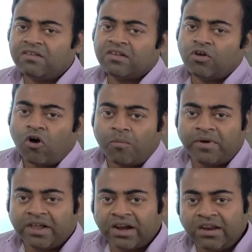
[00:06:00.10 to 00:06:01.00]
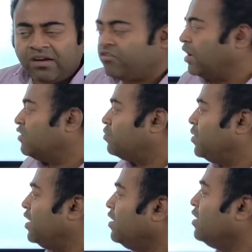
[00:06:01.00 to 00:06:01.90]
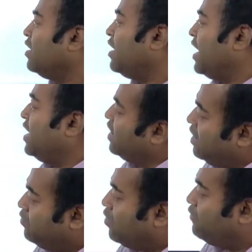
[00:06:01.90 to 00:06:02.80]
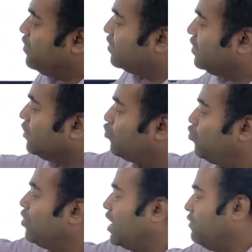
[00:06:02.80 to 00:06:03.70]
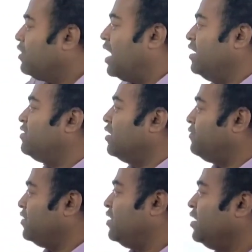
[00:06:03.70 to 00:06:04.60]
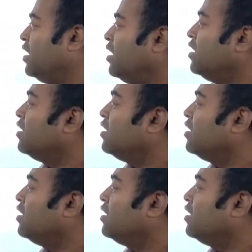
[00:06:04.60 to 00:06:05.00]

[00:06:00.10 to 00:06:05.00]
is optically transparent, and obviously it should have high surface area.